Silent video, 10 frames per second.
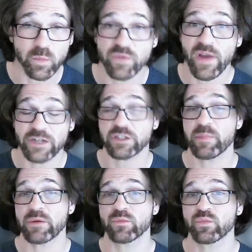We've actually
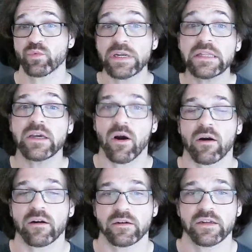been really
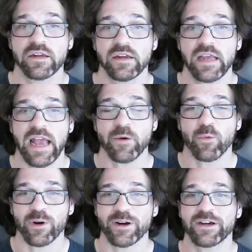hard at
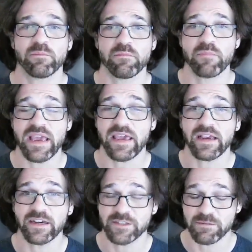work
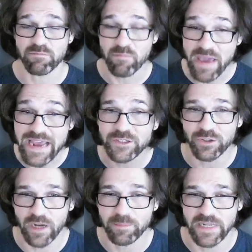making some major
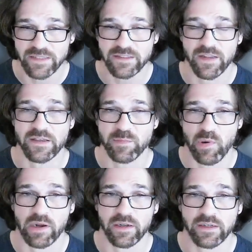updates to this
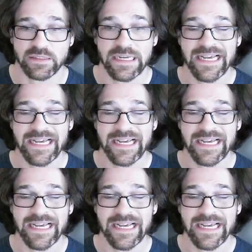product,